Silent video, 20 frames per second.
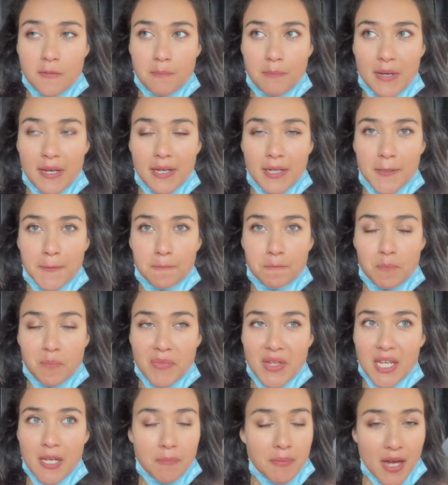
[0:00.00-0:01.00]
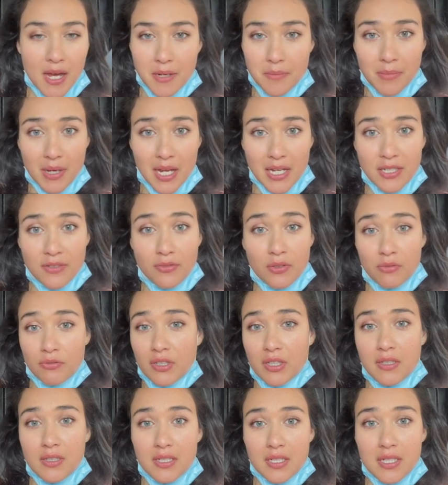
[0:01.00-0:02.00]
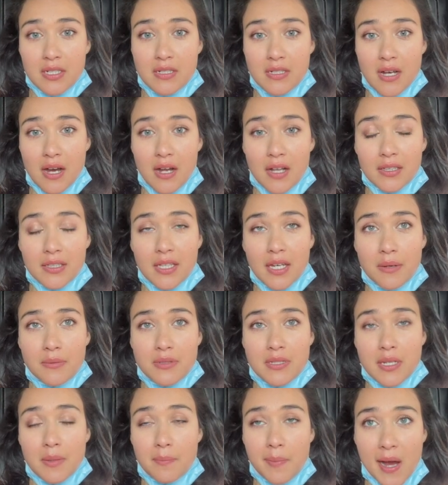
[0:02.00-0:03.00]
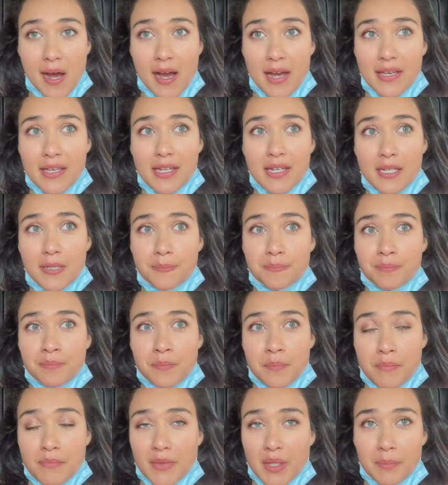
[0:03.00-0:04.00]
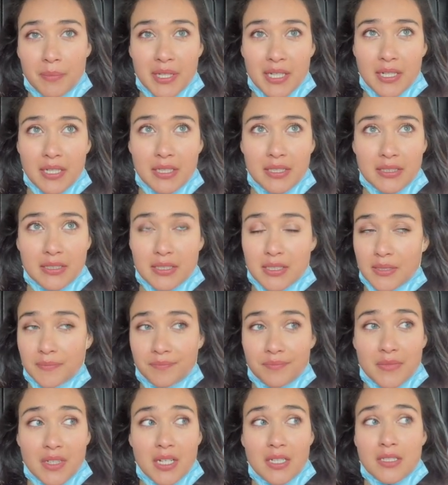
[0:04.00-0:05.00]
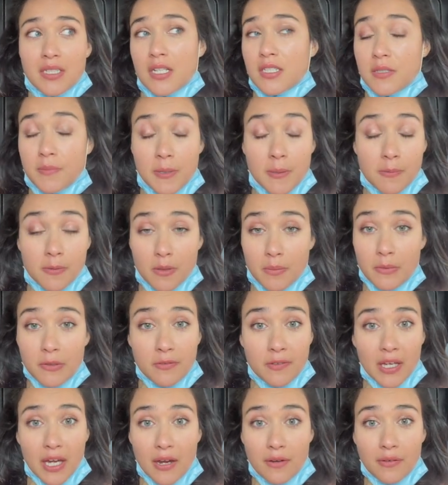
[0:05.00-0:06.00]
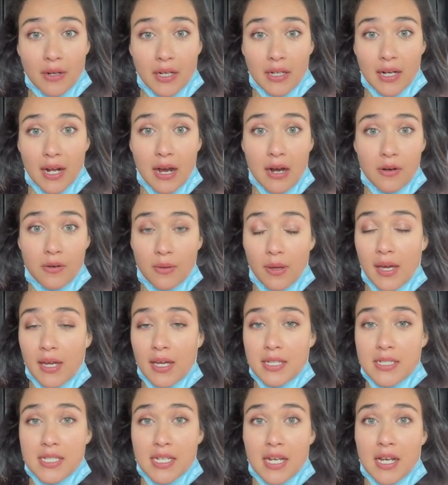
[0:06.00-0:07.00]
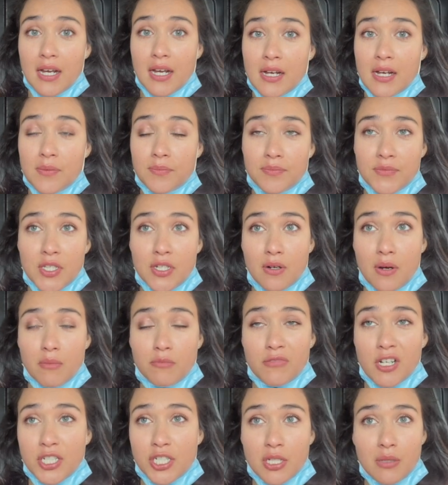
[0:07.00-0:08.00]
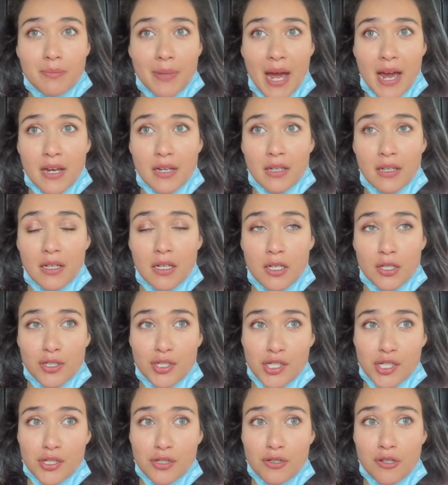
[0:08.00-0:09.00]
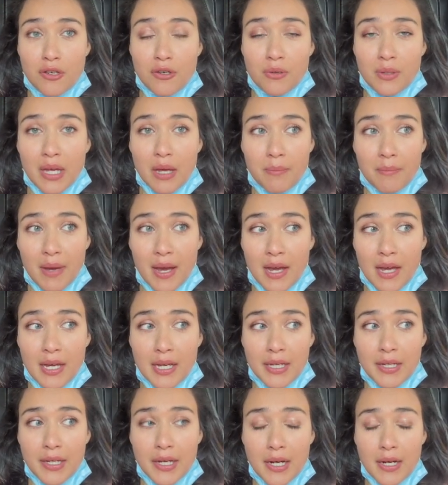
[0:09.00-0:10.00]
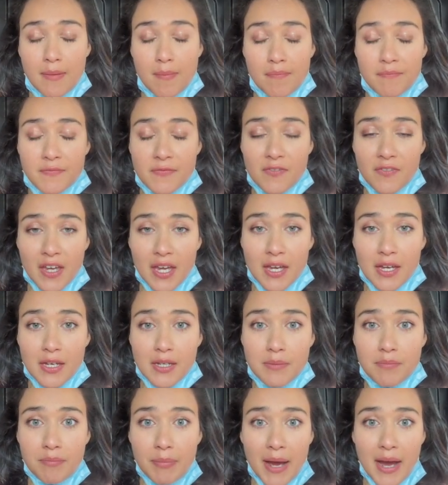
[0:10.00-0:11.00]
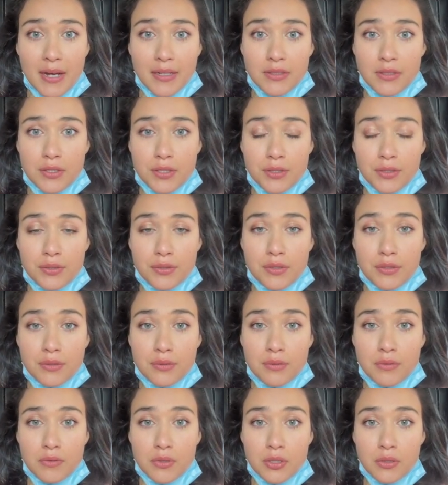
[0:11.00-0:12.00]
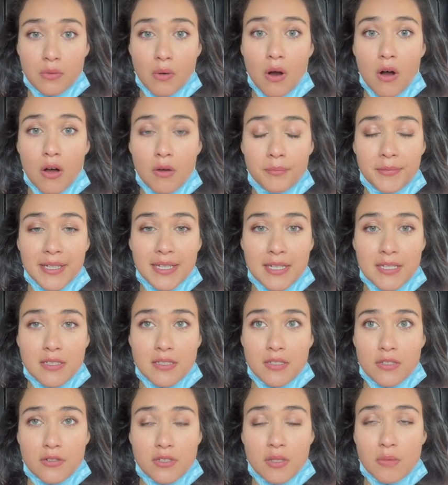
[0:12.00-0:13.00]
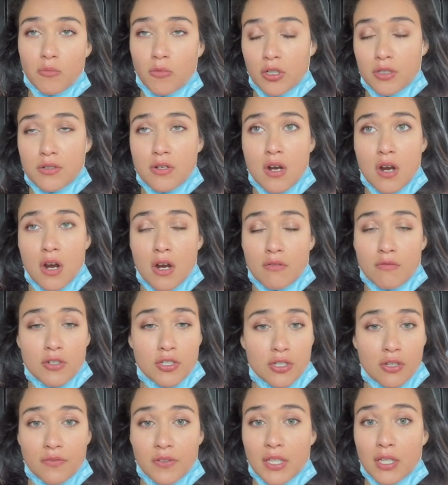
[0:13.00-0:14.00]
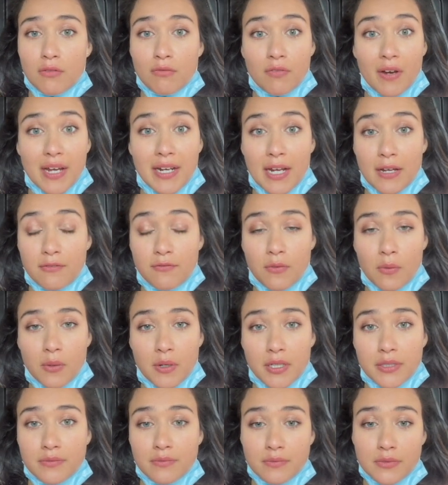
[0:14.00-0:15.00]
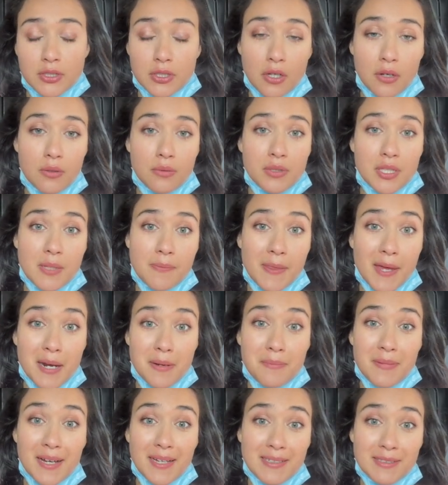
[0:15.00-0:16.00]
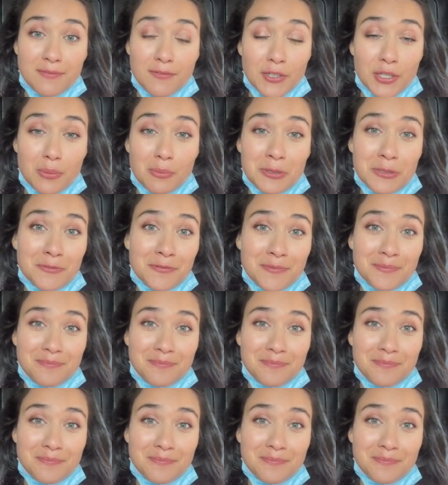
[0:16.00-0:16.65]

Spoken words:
But keep that in mind. If you really need a dolly, I would say buy it, because tons of people are moving out right now, and I'm rushing back to get my van back to U-Haul because there's someone reserving it right at 4. So keep that in mind for your move.